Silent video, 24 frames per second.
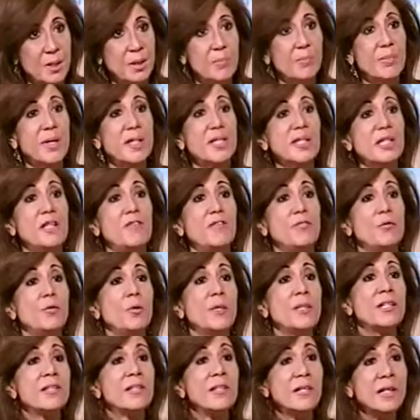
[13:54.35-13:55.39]
Mm. But if you
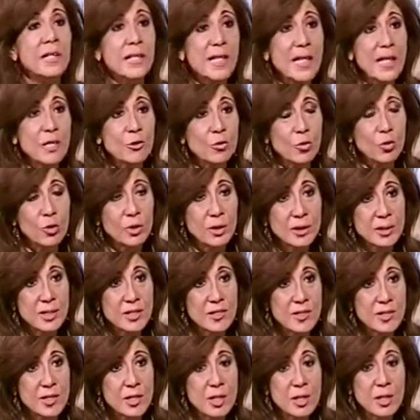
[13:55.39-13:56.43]
integrate all
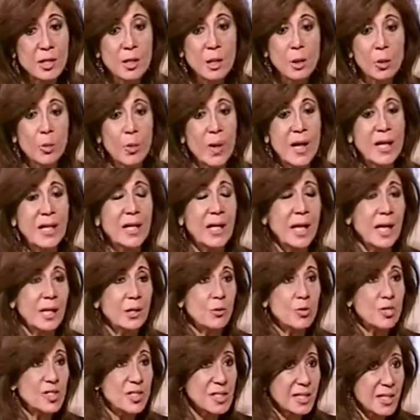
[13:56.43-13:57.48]
this, while I
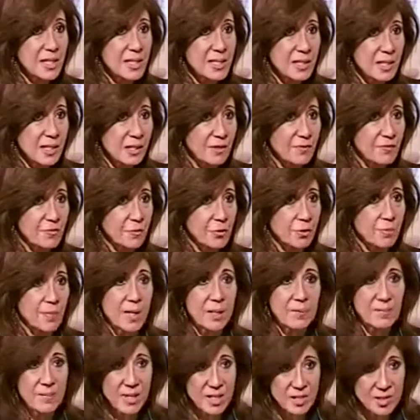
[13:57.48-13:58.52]
was studying for
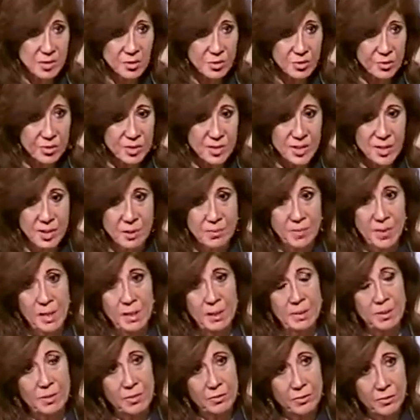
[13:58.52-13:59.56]
my master's and
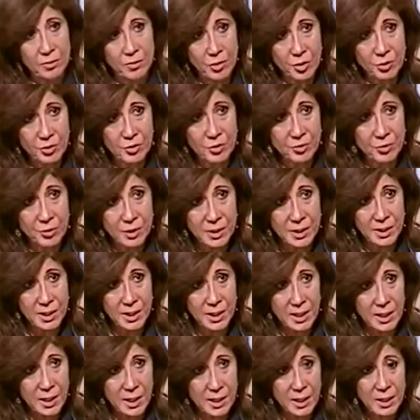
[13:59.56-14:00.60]
my doctorate
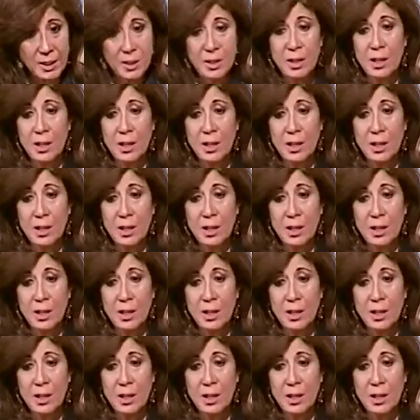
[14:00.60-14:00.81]
degree,